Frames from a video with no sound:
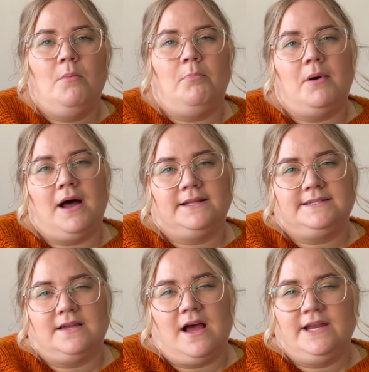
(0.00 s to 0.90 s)

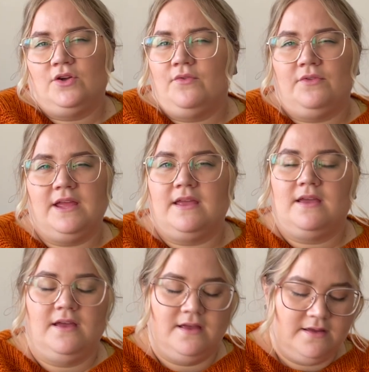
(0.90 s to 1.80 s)
But I don't think,
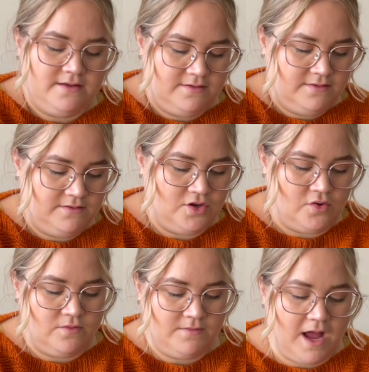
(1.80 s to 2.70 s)

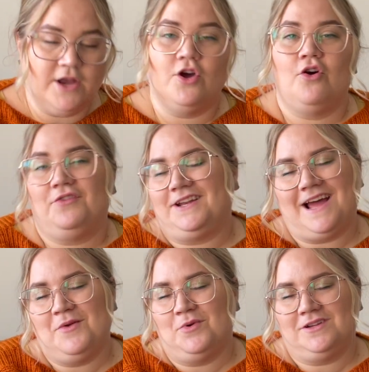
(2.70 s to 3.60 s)
no, I know that
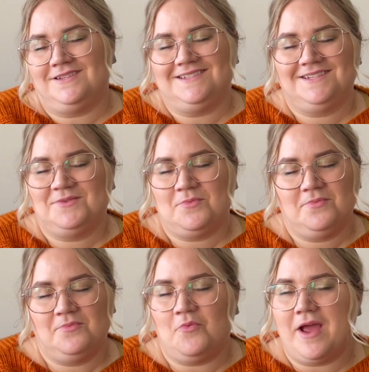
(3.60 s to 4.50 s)
I wouldn't
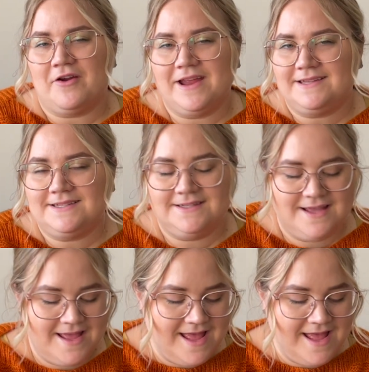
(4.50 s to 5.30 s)
wear it.